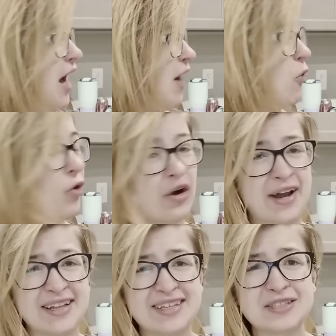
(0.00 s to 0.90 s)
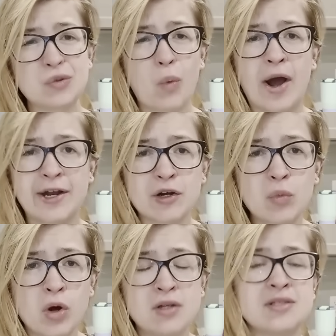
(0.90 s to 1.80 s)
or at least wider
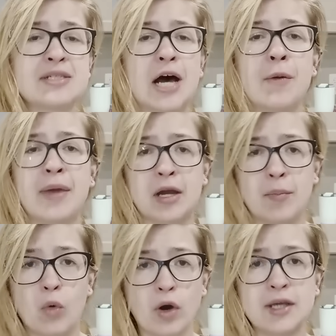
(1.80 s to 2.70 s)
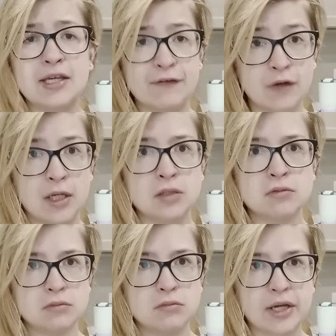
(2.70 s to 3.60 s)
ones to help make a more
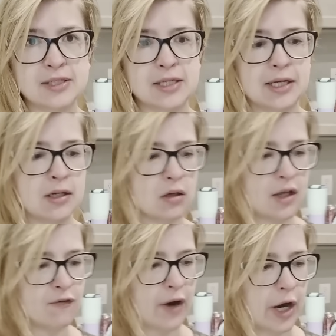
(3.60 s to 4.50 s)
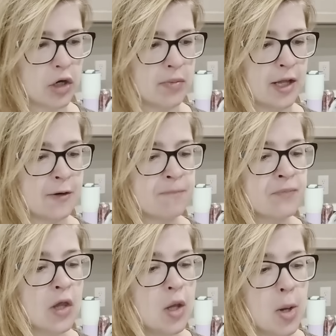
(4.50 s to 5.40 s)
even mixing environment.
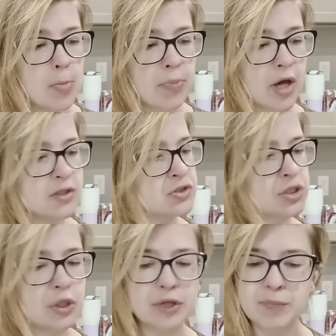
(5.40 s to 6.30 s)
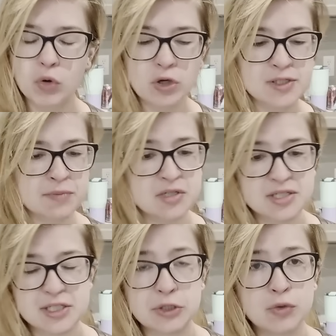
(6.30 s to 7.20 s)
But slowly pour some
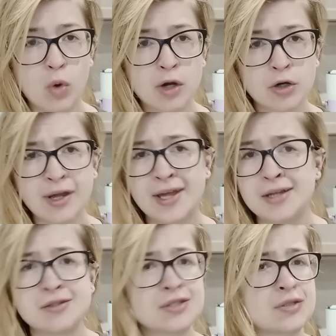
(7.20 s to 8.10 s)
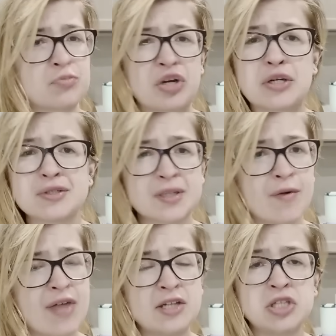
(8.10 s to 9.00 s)
distilled water in, sprinkle some
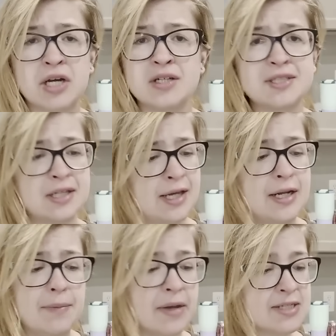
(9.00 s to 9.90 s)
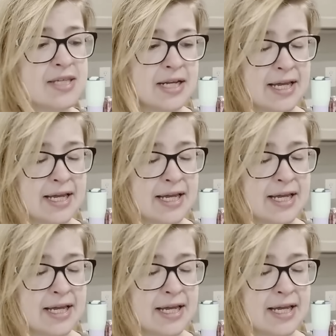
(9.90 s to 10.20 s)
of that gelatin in and mix it